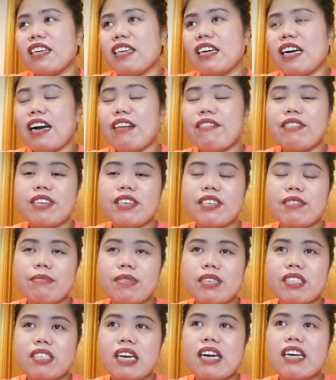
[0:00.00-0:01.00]
having a
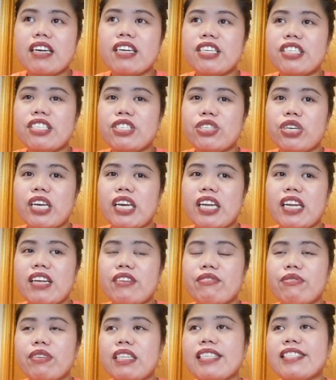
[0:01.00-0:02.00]
miscarriage, you
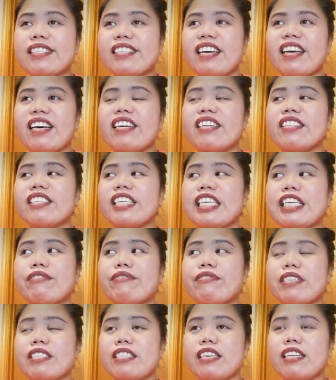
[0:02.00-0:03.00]
cannot really tell
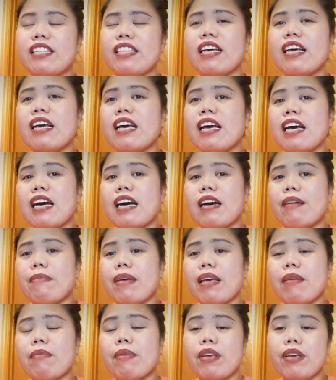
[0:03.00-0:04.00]
if is it a
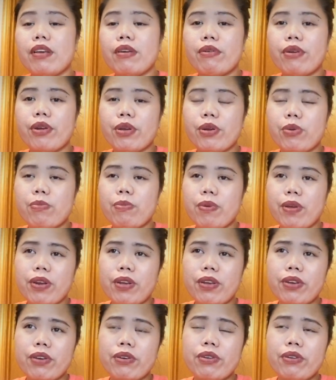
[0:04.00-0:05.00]
baby or your
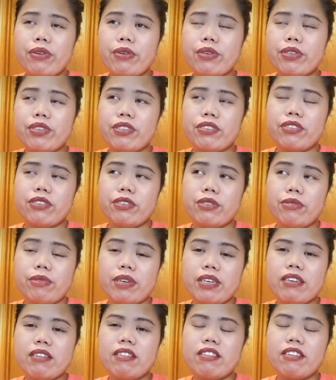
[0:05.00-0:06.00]
period or just your
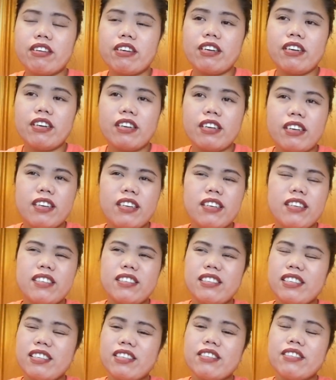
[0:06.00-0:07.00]
regular,
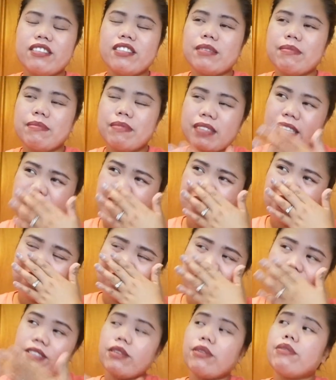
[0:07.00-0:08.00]
you know,
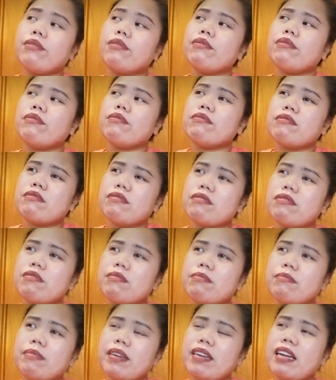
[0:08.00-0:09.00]
something. So,
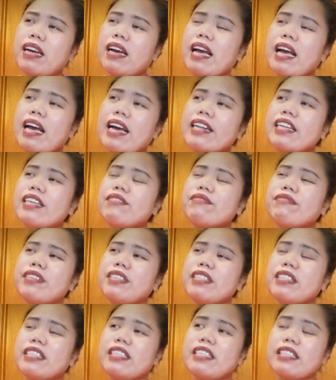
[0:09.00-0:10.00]
but I had that
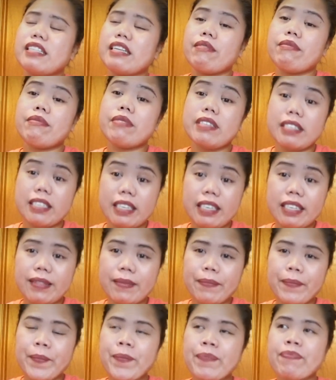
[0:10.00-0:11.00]
feeling that was it,
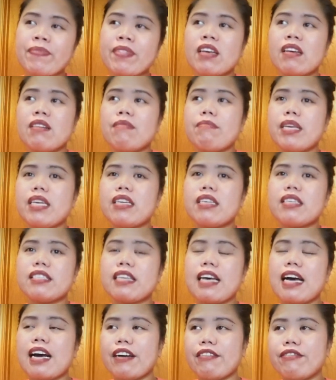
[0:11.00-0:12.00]
because
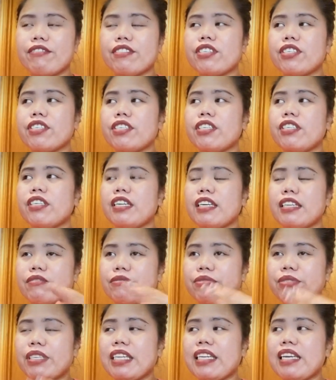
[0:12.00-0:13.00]
after that
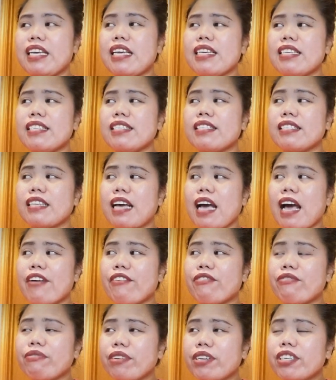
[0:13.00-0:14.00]
release,
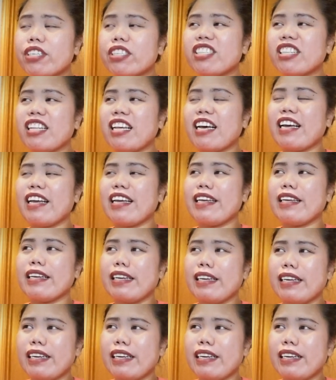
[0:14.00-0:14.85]
I feel like